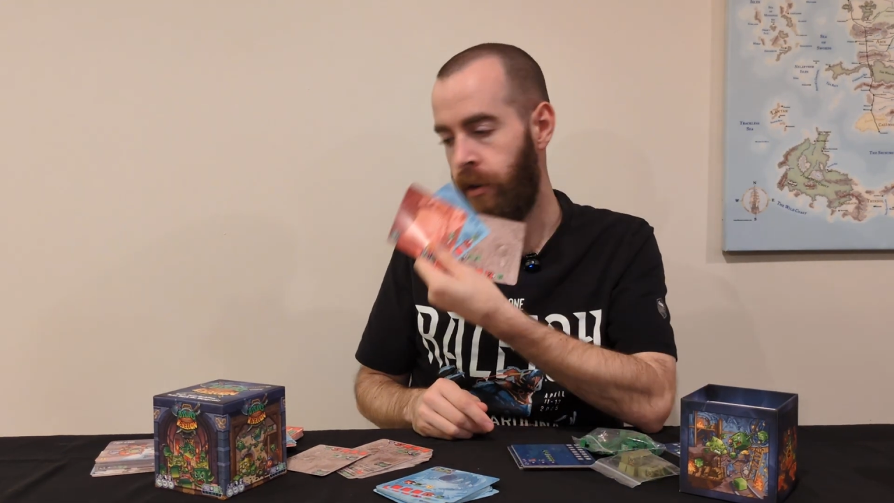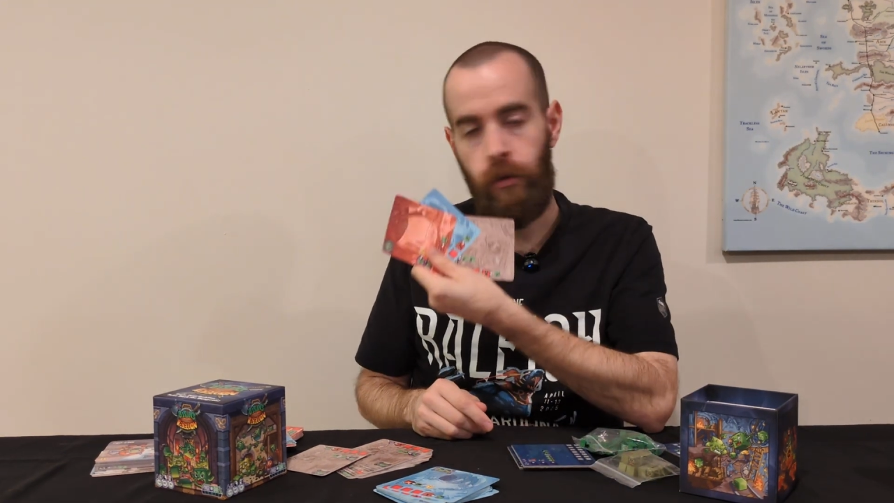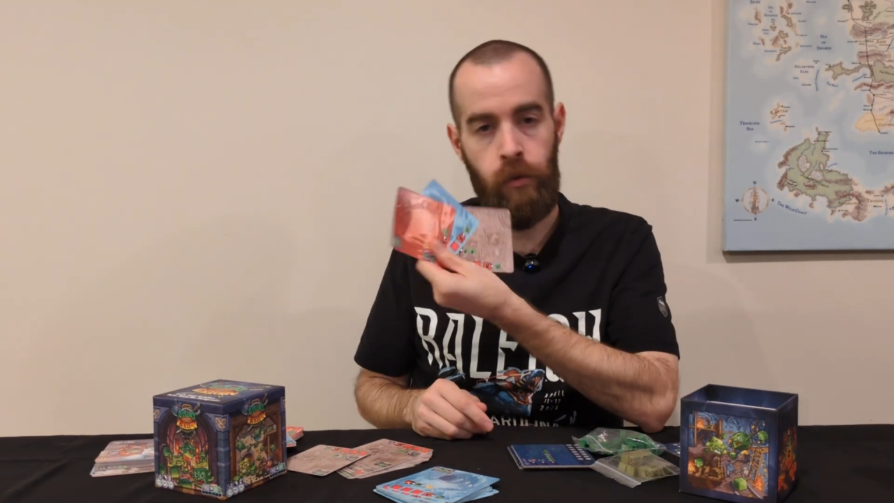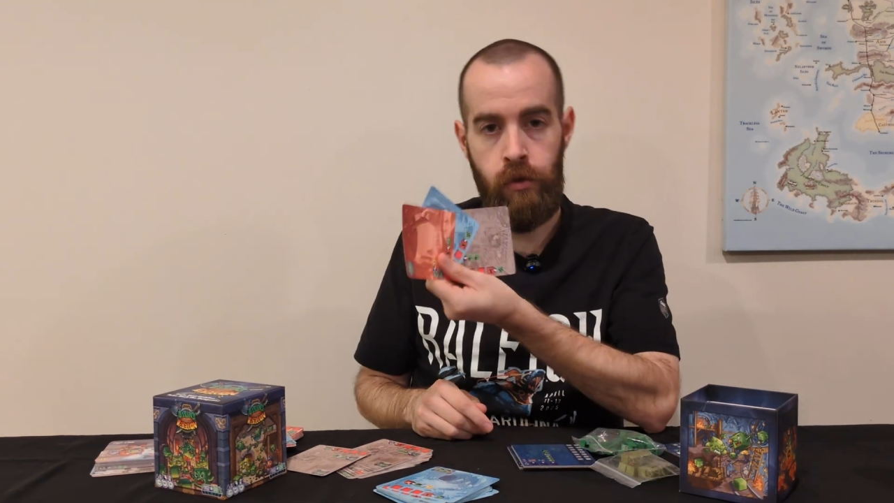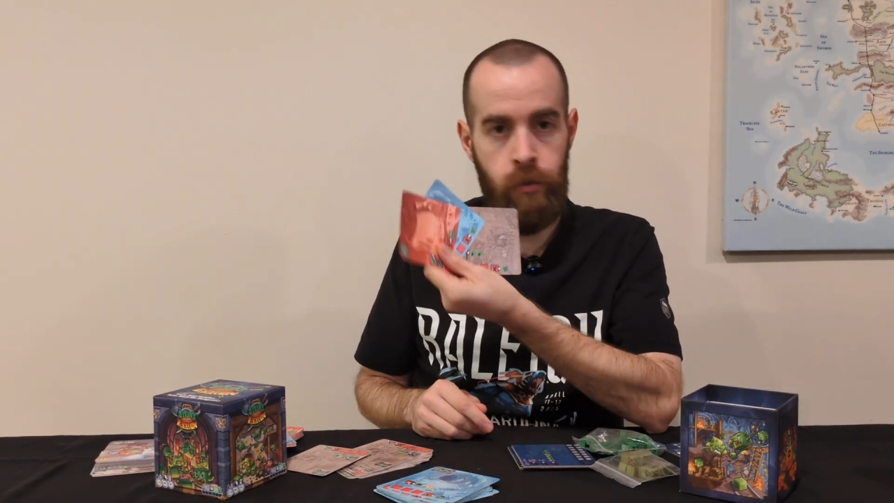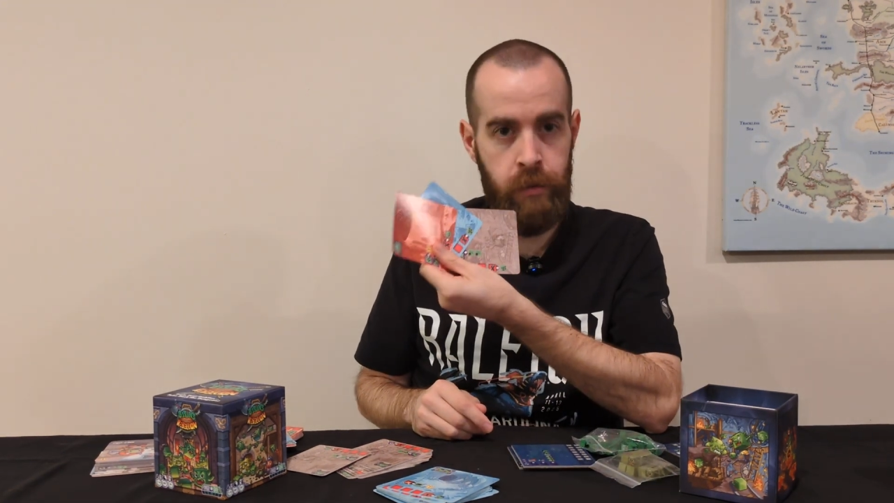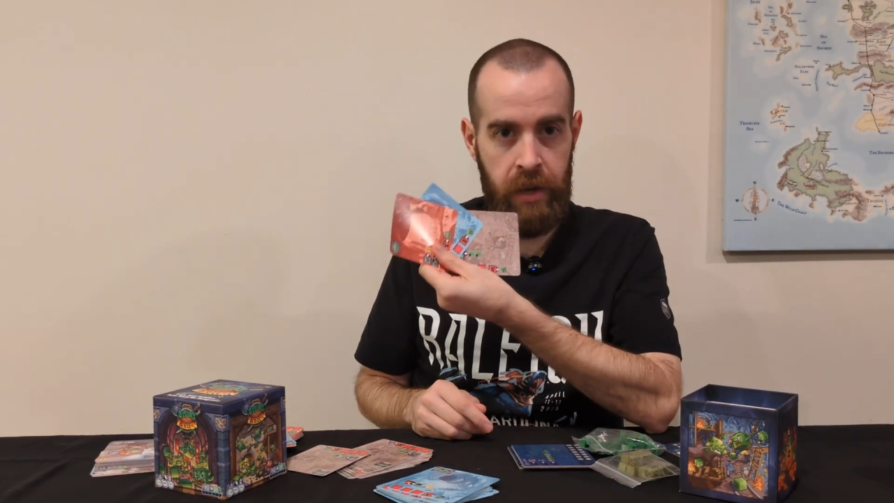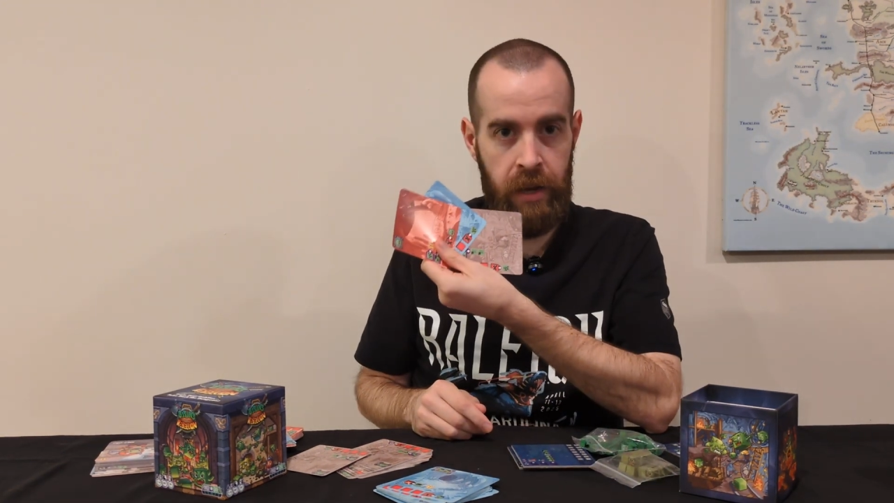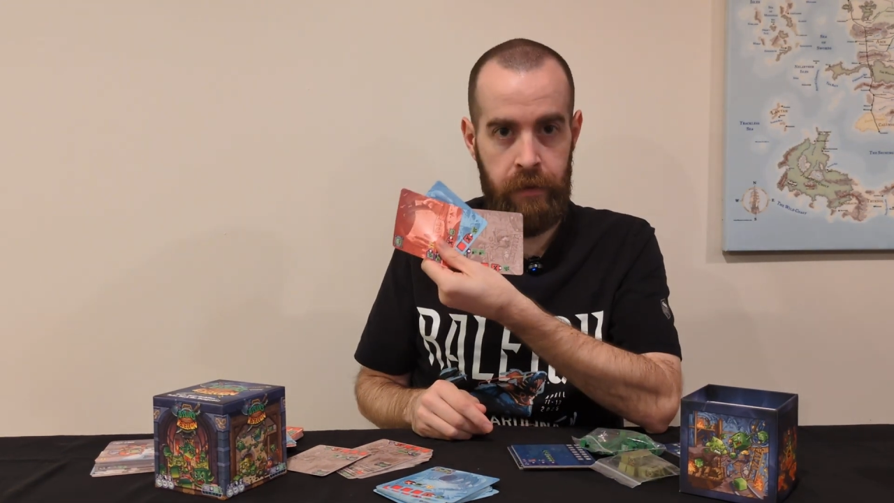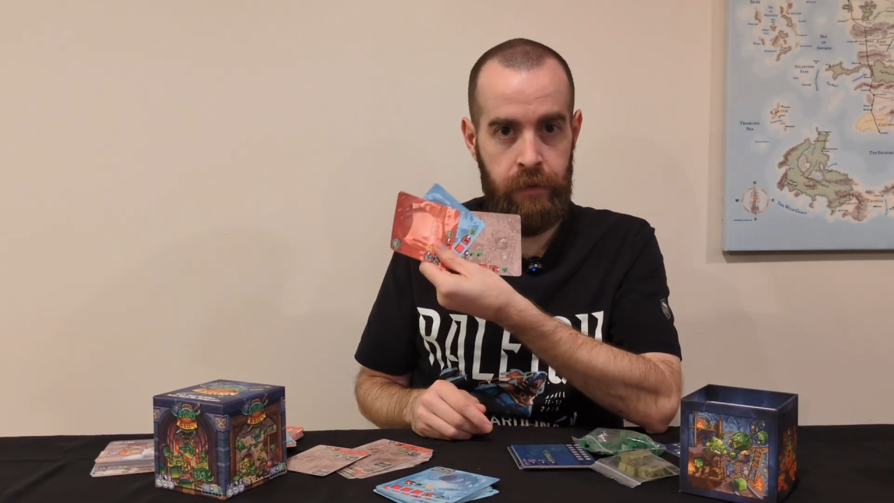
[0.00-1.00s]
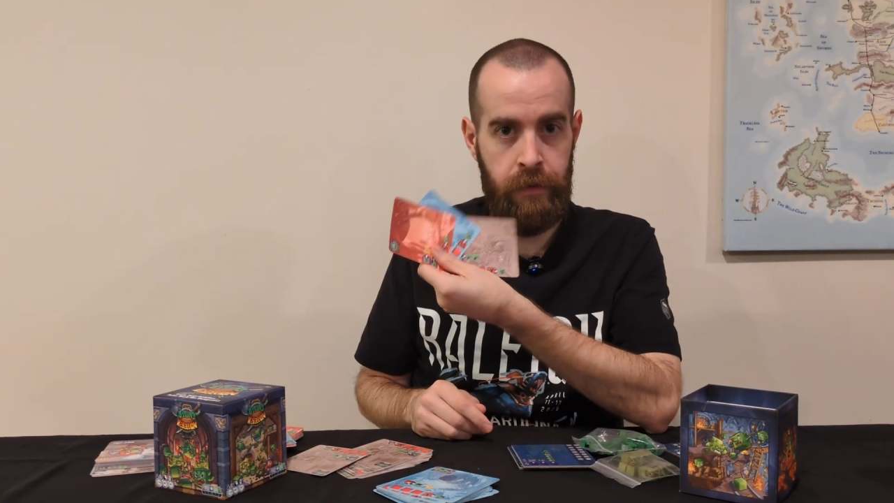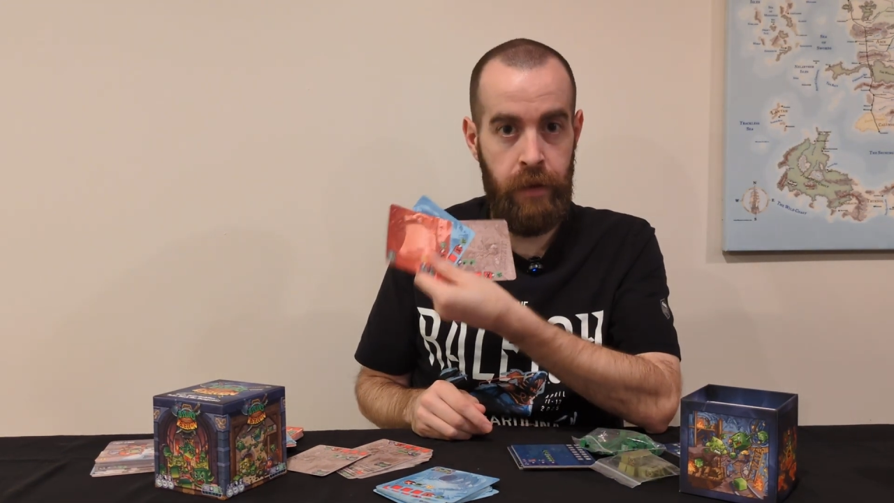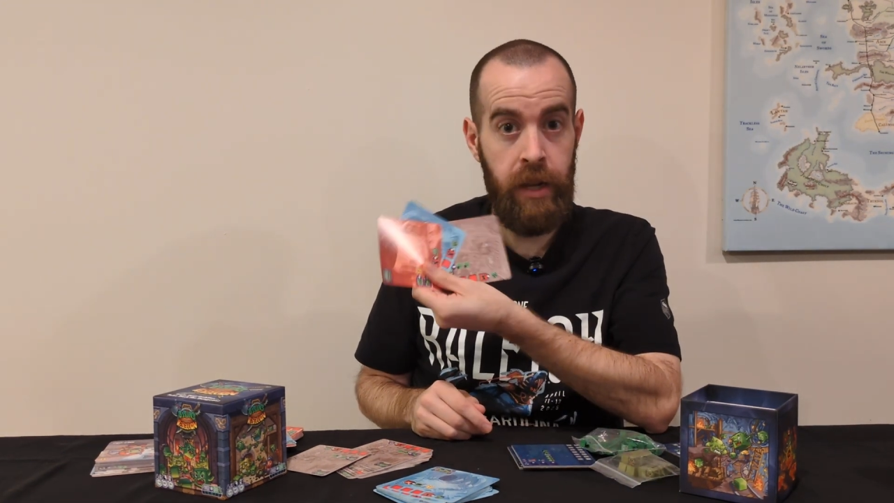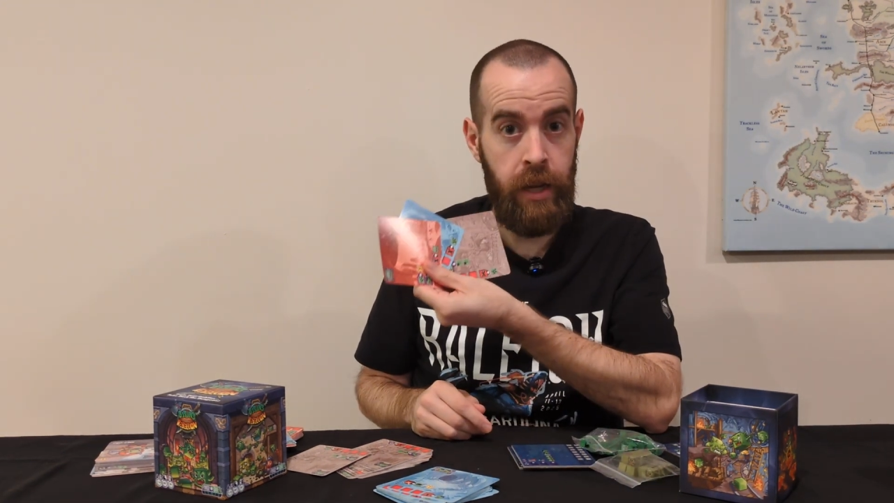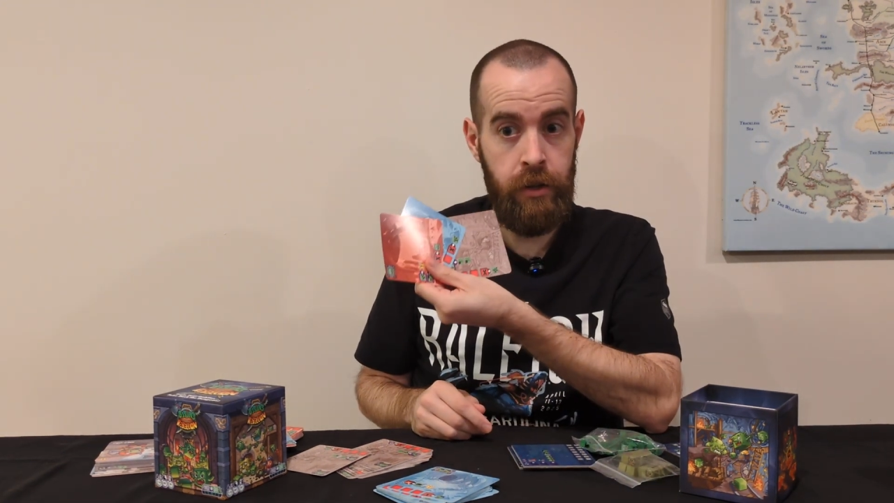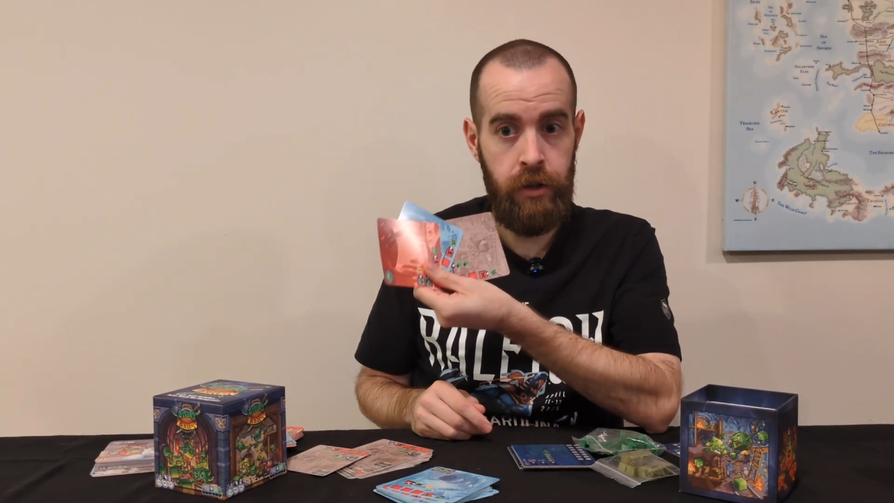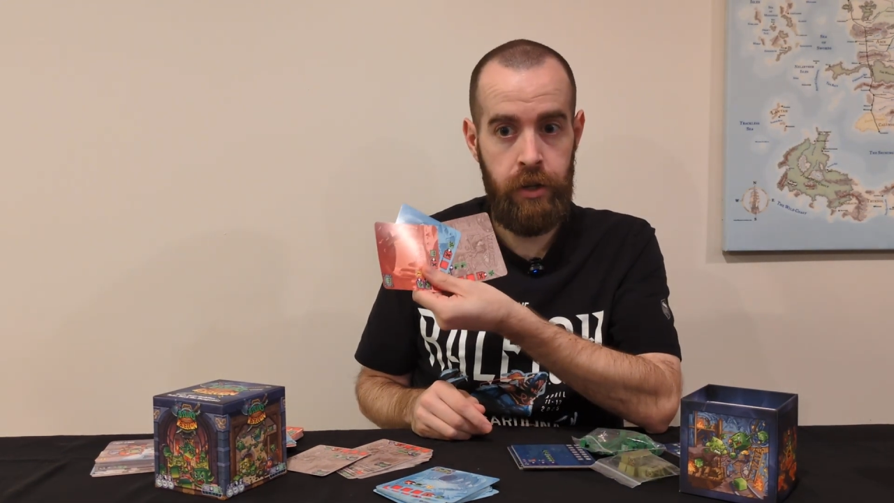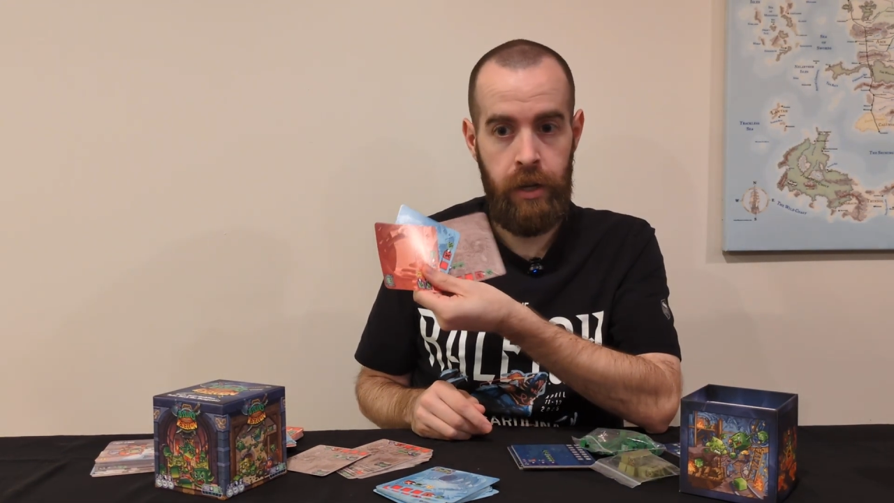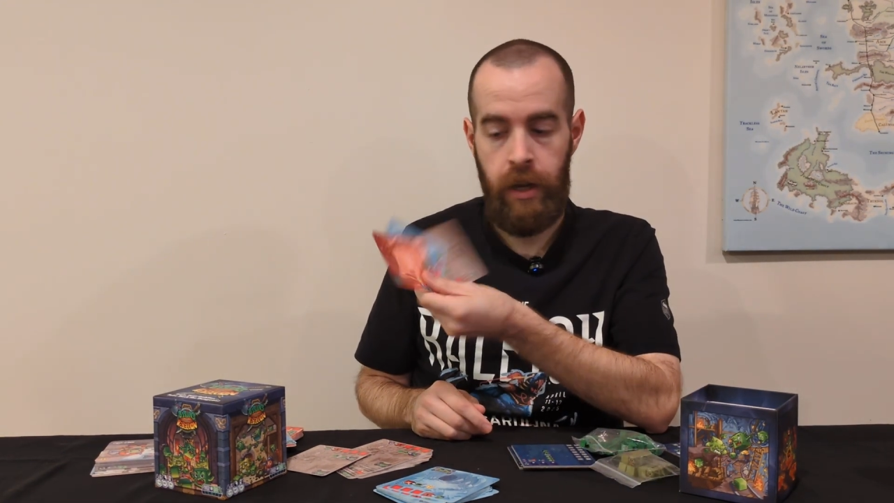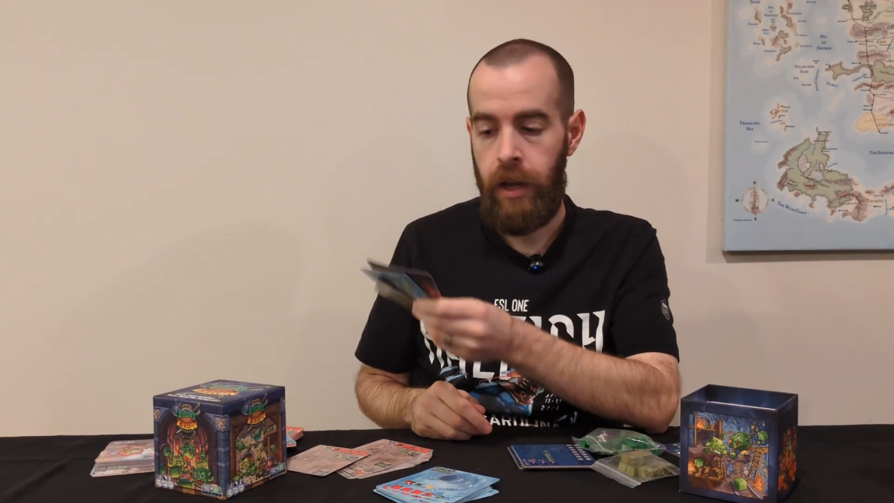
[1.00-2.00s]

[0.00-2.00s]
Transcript: rooms I've finished,